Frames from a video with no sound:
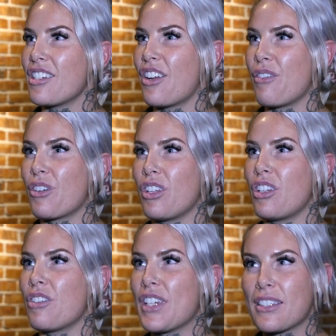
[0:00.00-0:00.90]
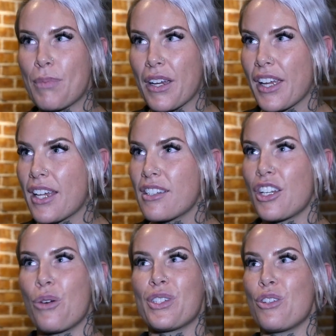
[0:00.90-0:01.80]
You know, I've got a lot of experience. I
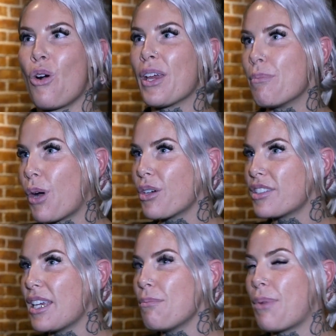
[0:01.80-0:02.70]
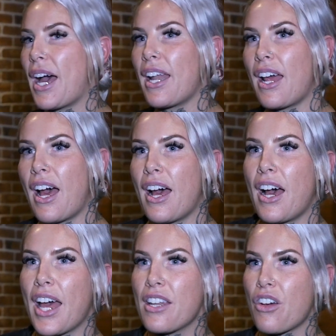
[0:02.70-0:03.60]
know it's not in boxing, but
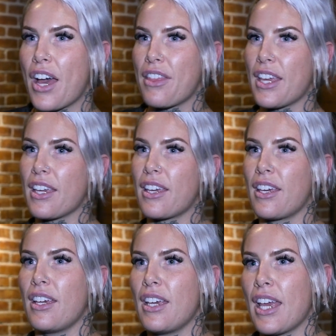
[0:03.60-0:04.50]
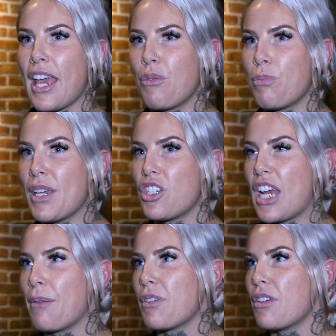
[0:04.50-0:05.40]
I think it would be a
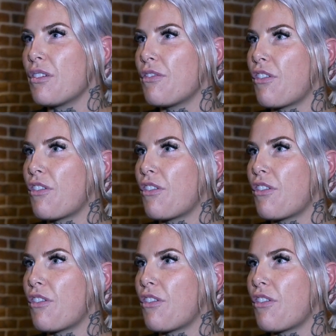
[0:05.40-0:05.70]
shame to